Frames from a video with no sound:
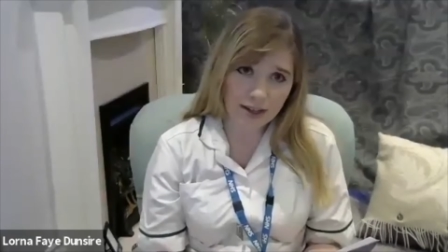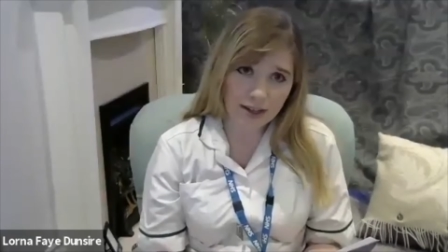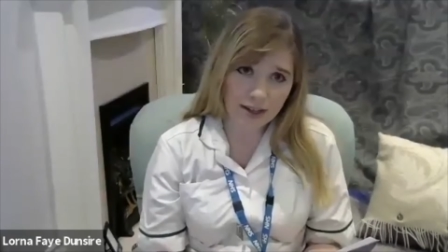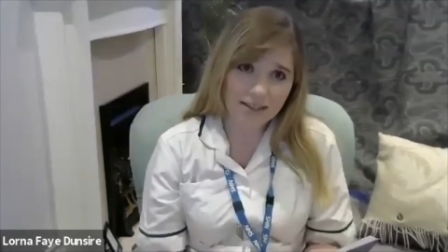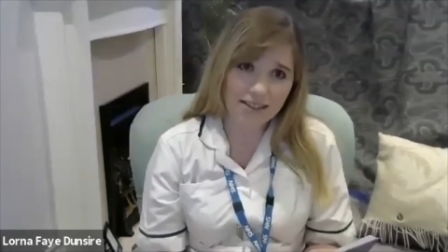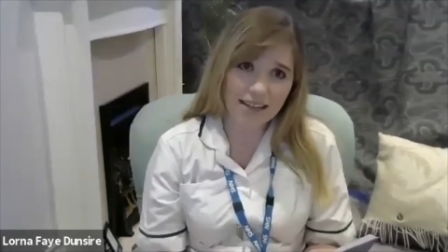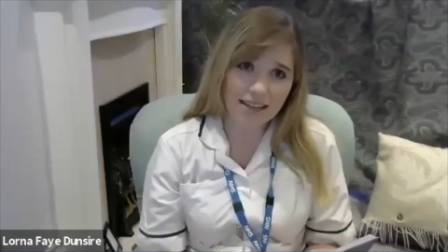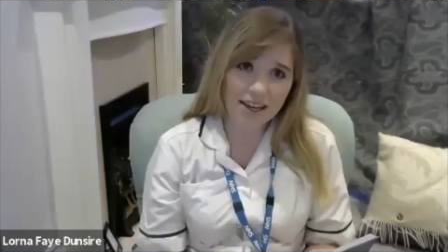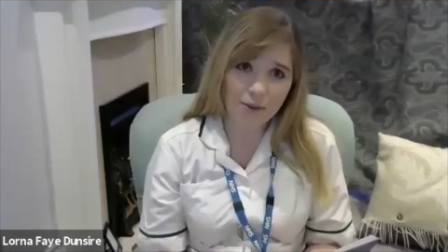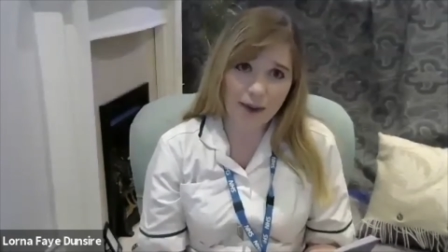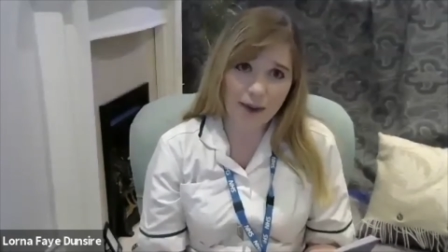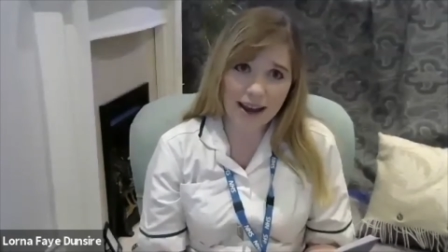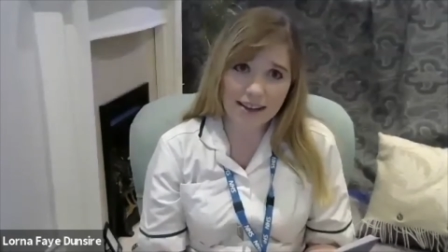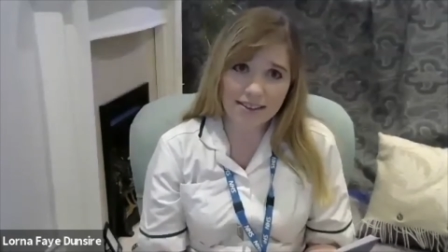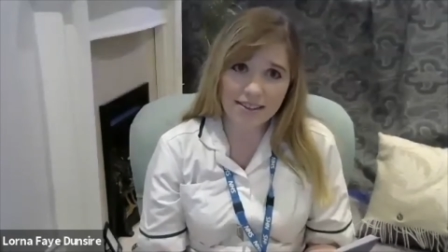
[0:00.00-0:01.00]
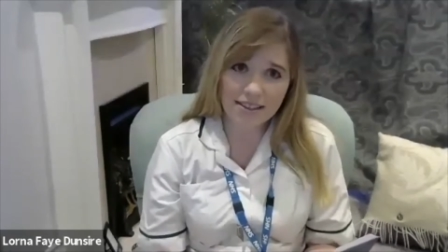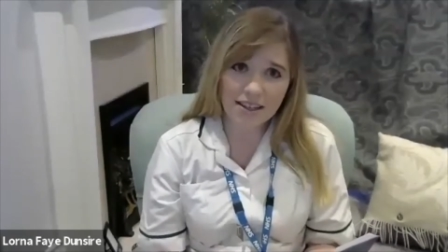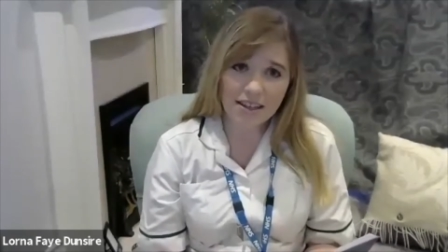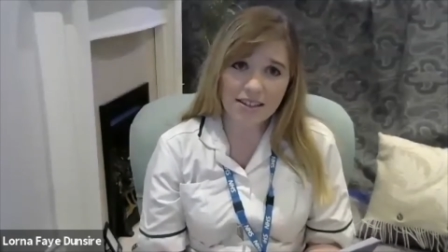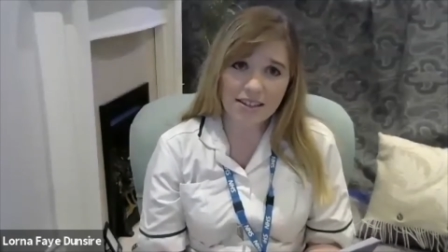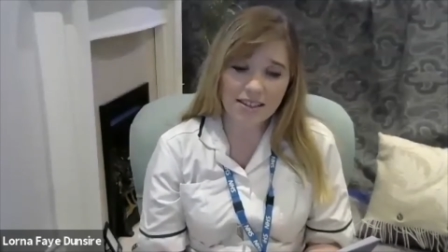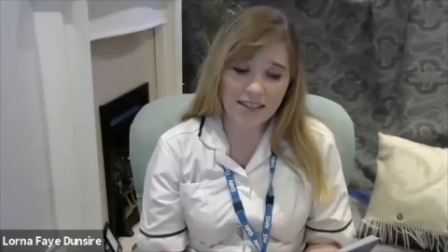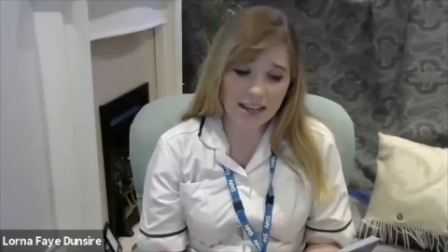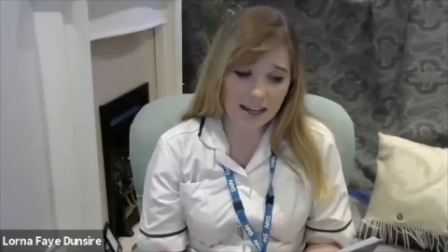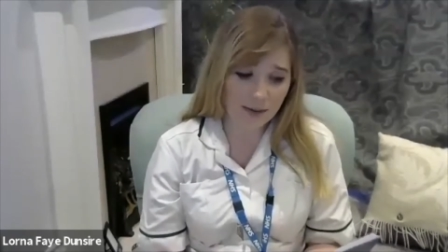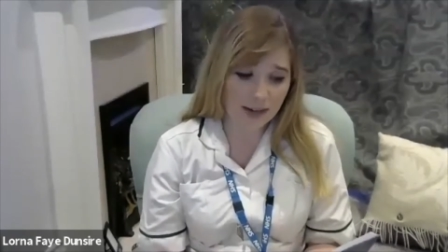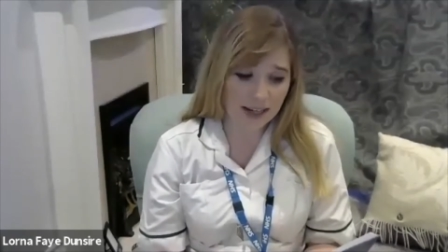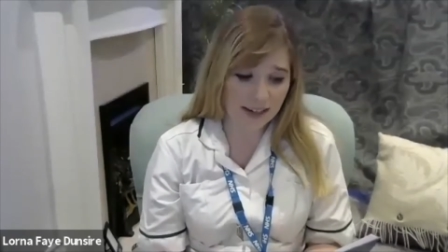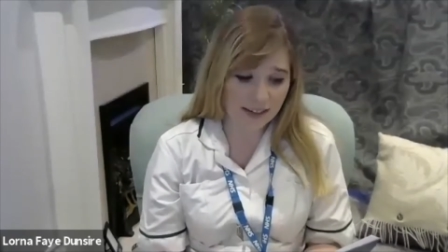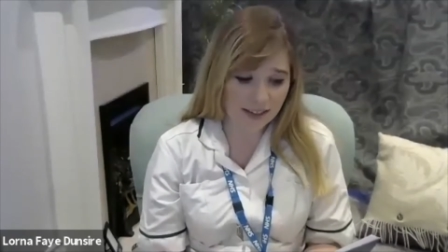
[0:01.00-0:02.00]
cigarettes
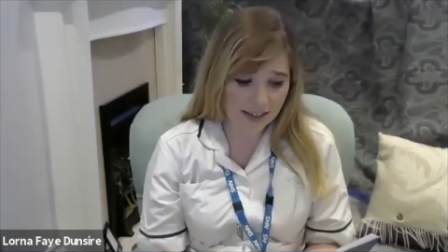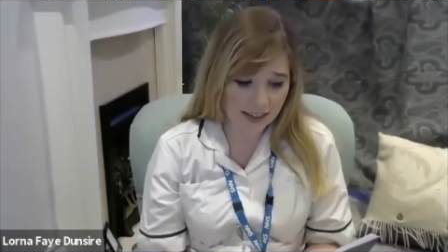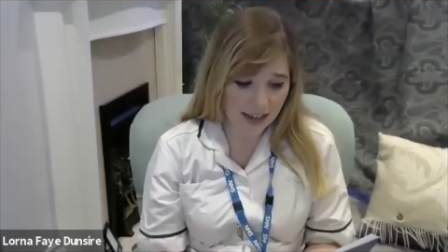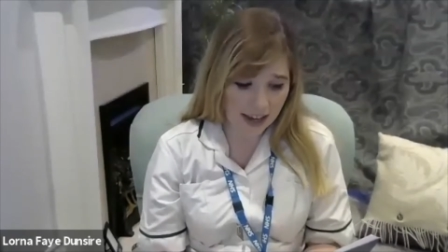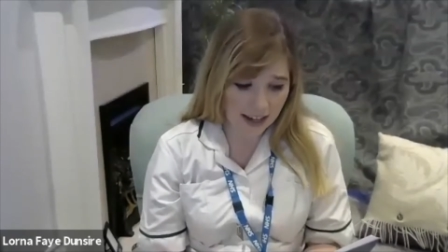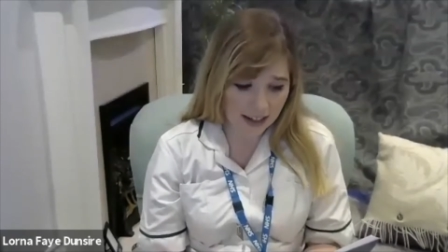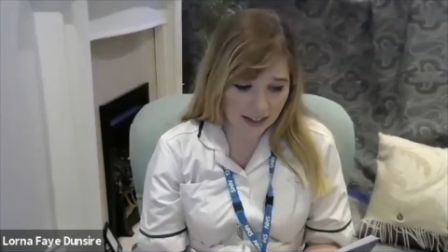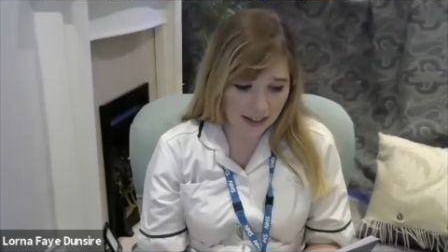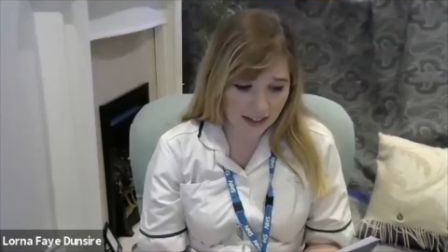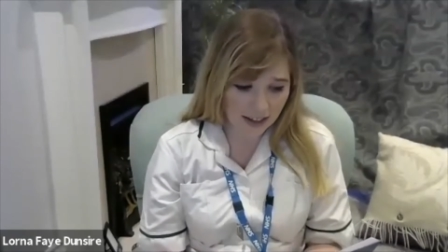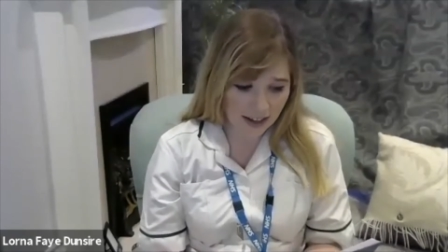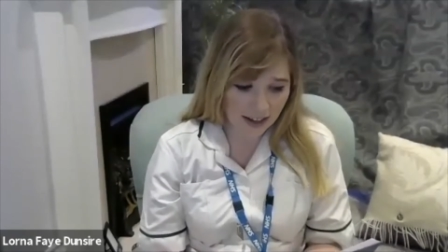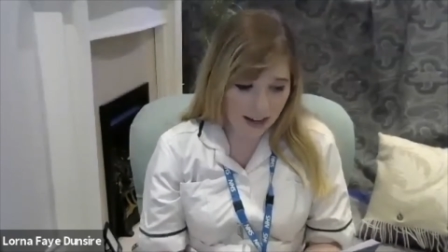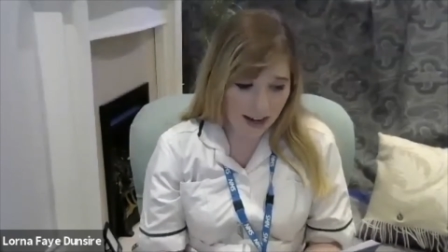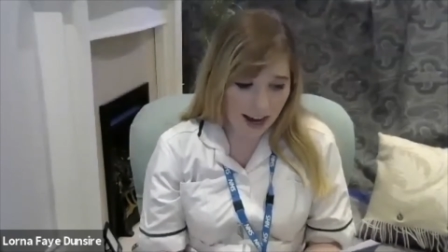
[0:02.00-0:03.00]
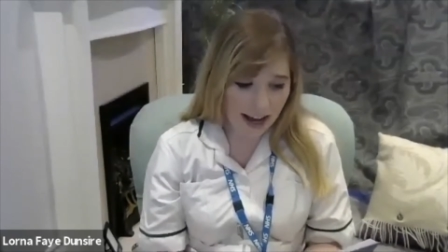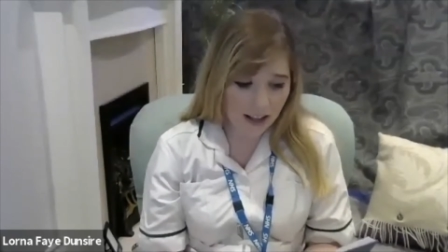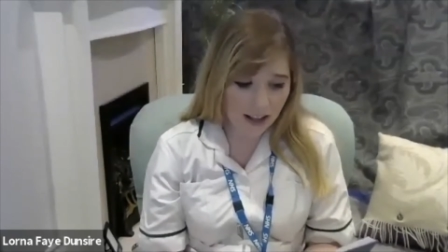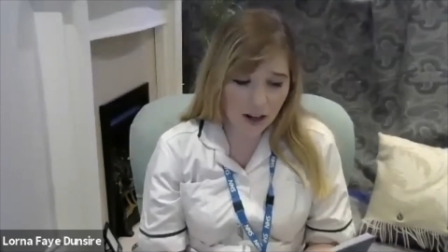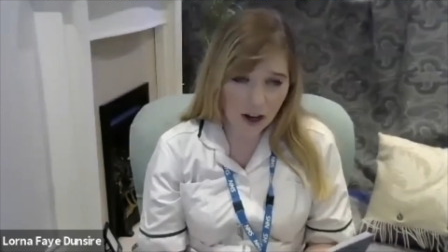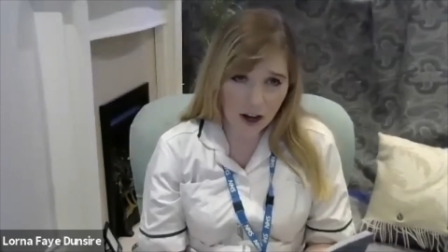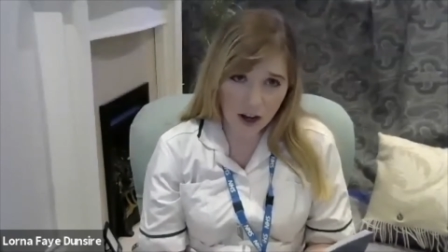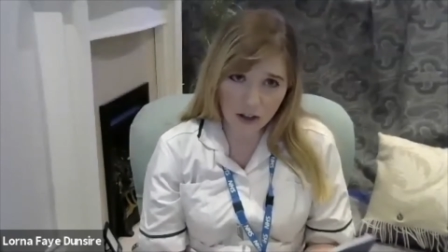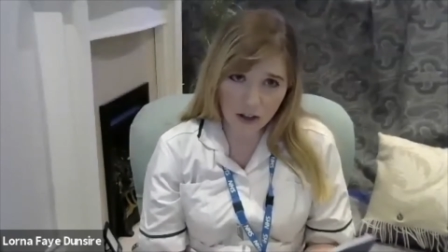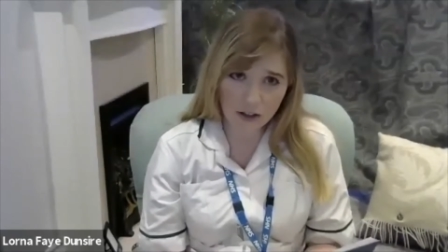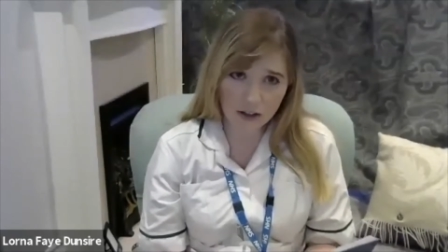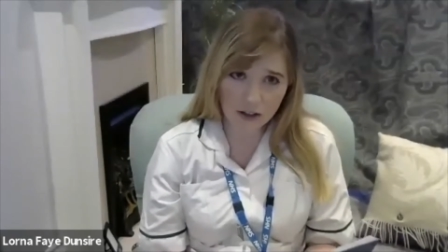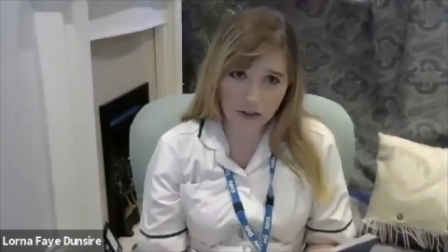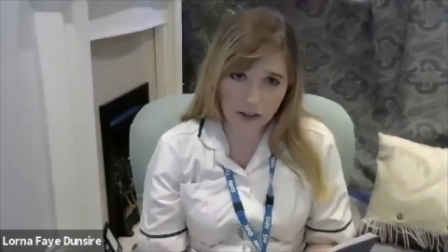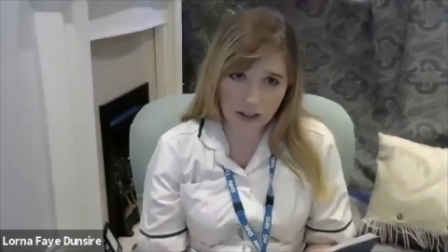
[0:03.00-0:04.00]
searing skin, alcohol
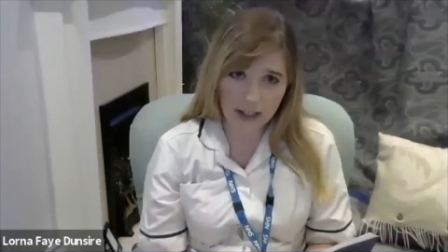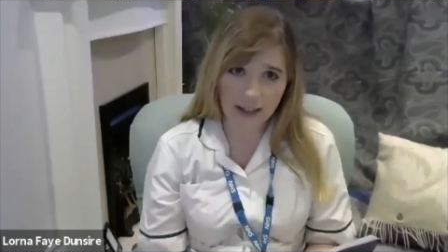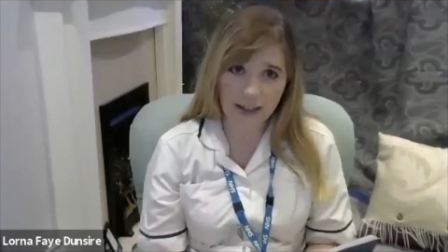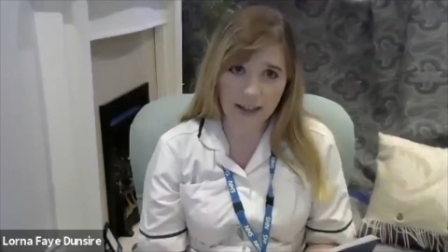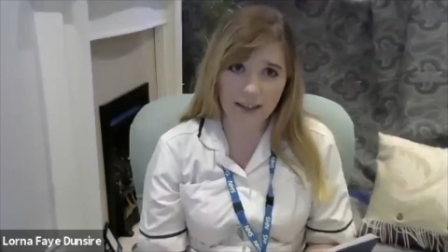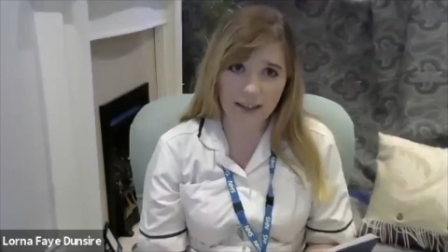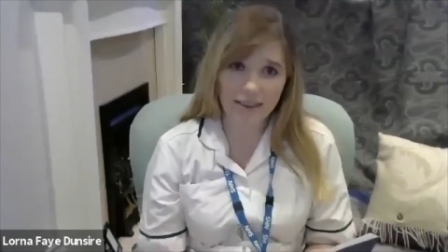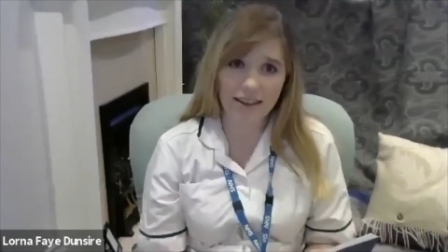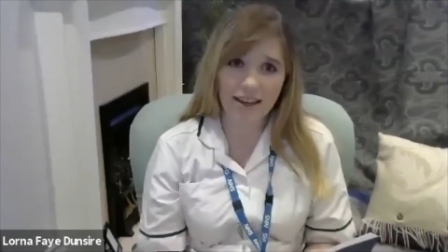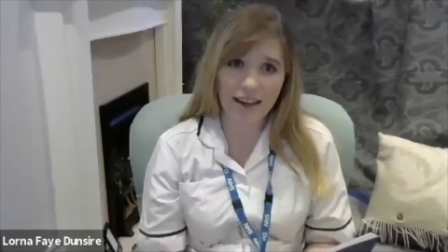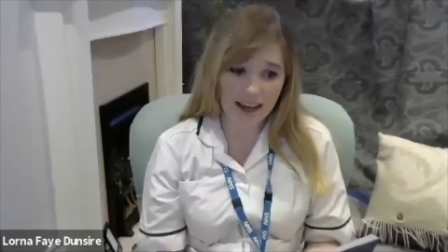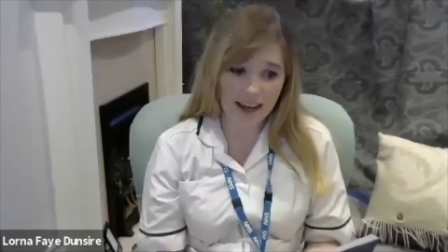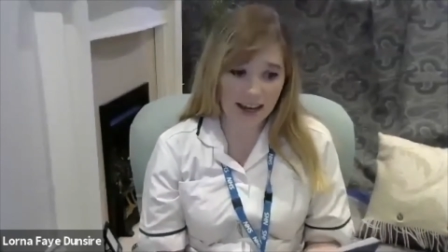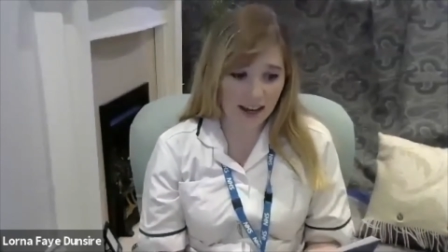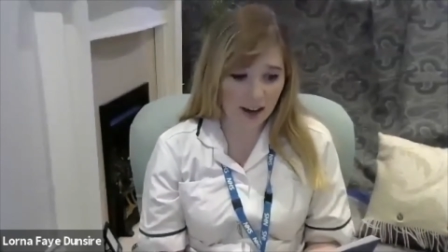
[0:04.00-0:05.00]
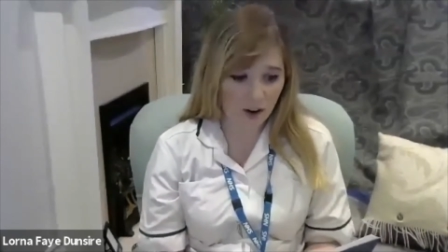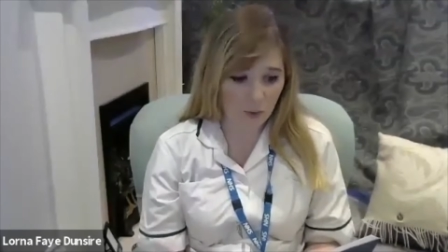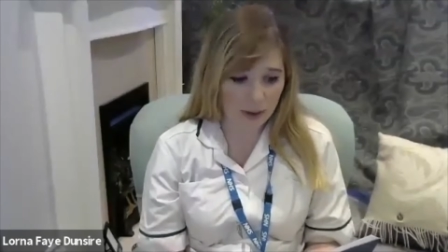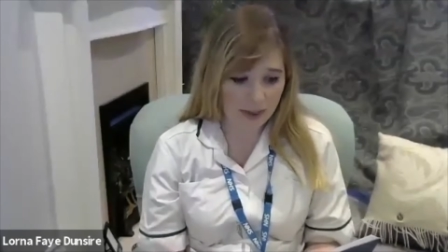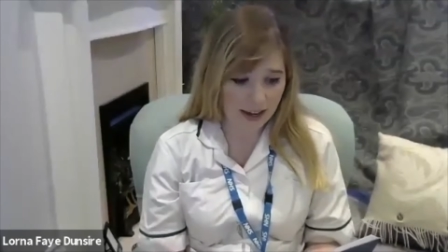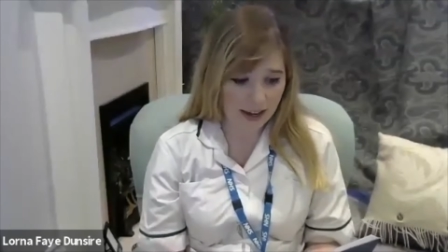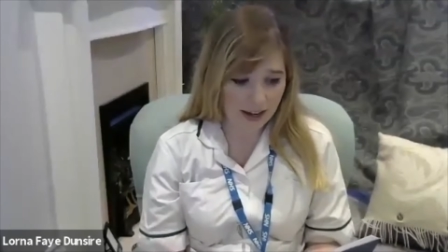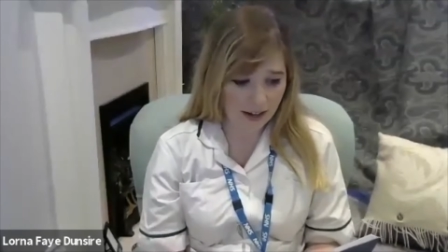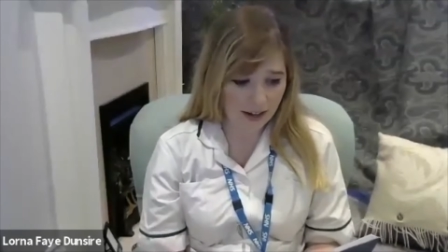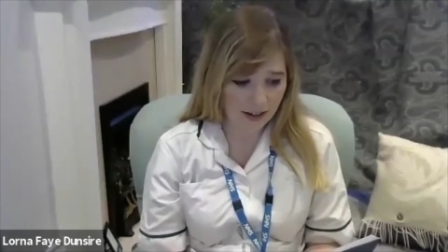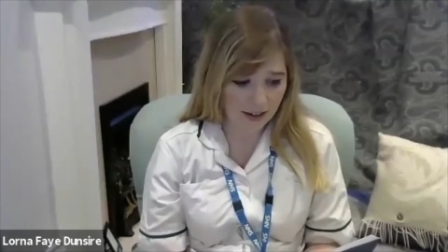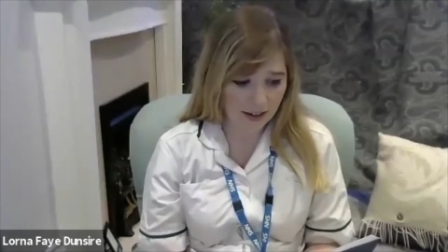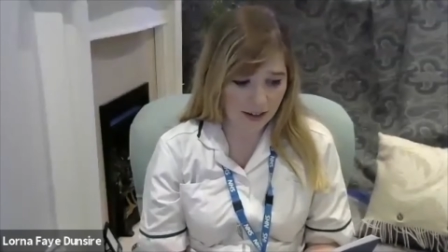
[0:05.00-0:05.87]
dulling the ache within,